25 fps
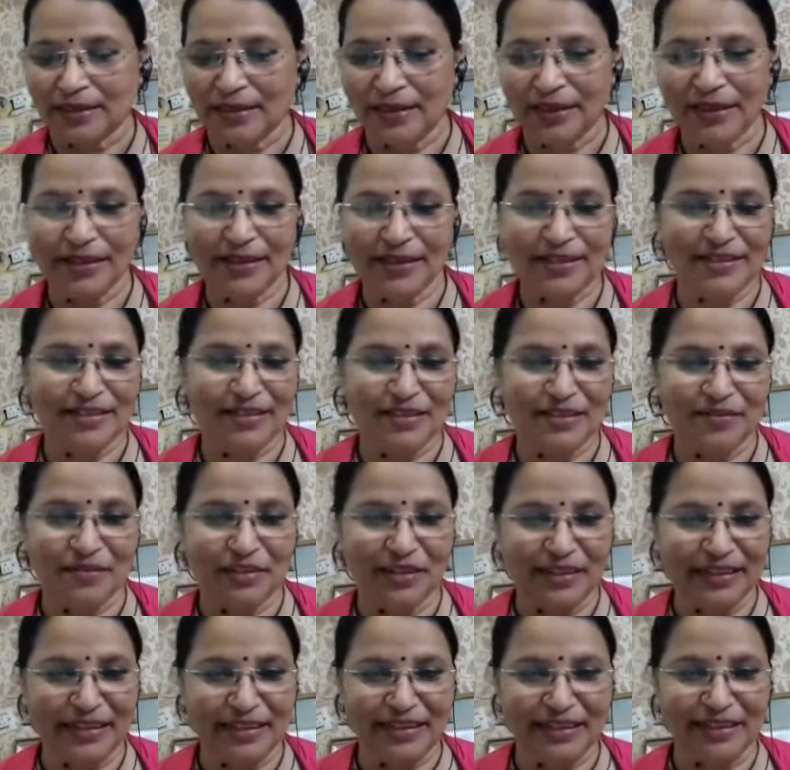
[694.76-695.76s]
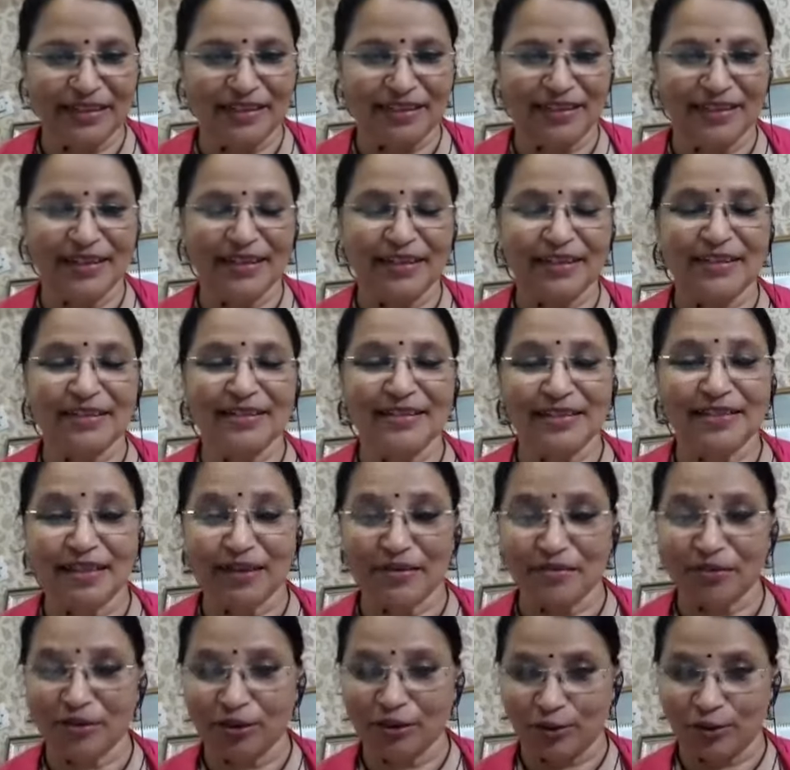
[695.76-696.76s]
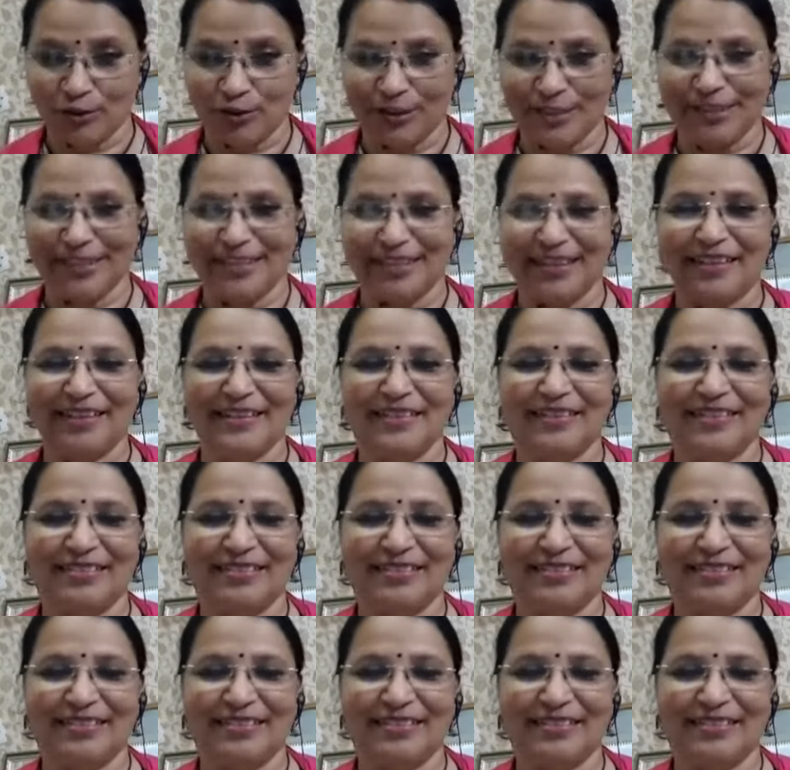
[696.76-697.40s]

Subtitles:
It is never linear. It is never logical.